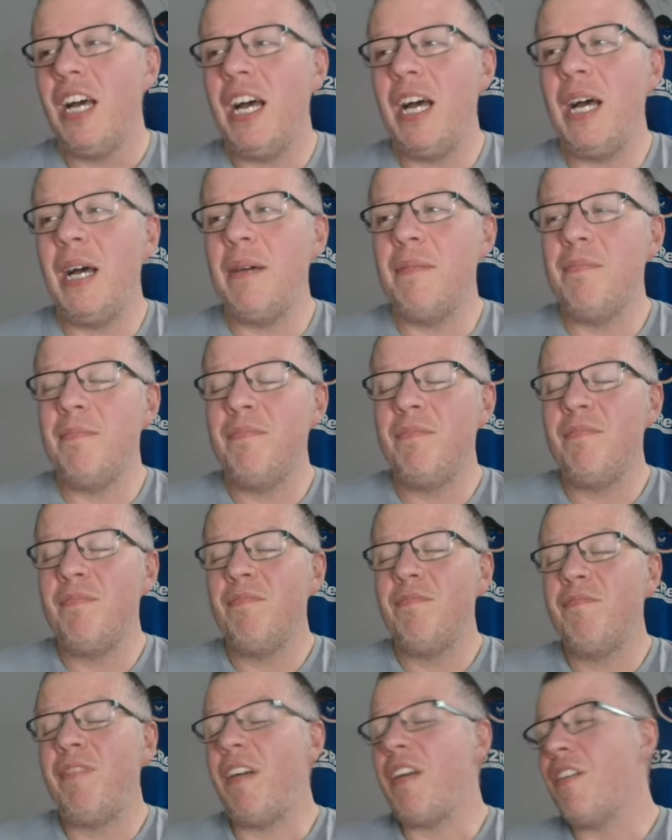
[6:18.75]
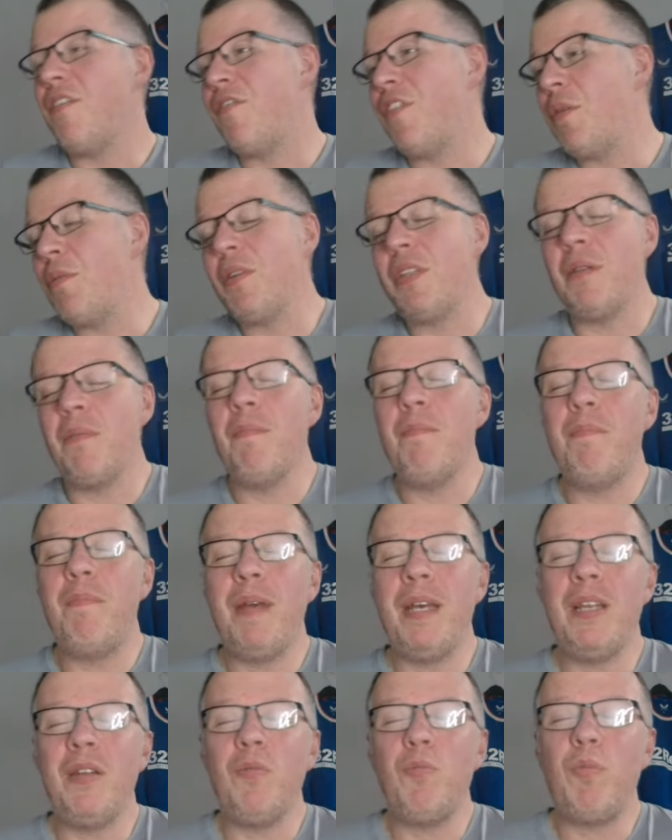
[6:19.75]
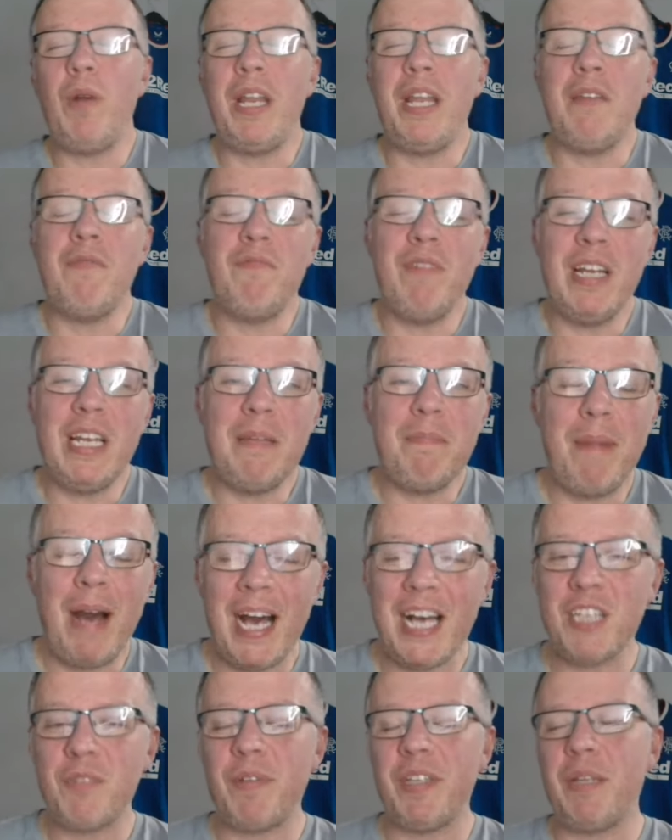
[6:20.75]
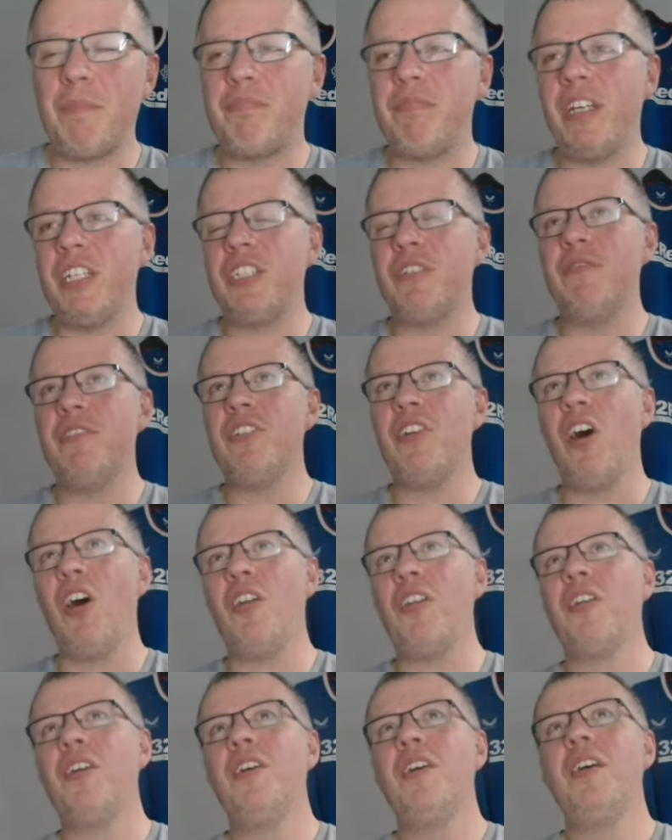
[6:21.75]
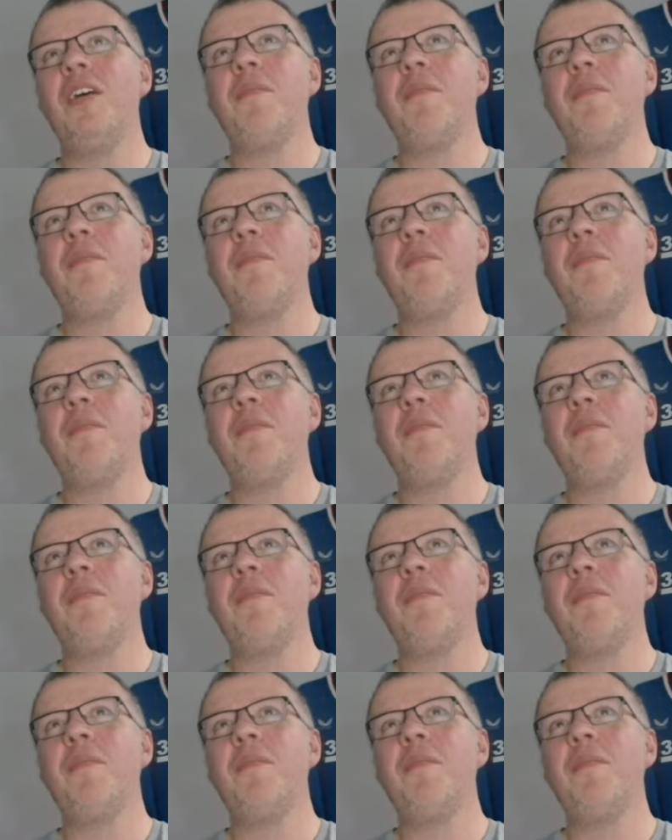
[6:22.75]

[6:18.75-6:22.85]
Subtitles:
Very few of them been when it really matters, when the pressure is on.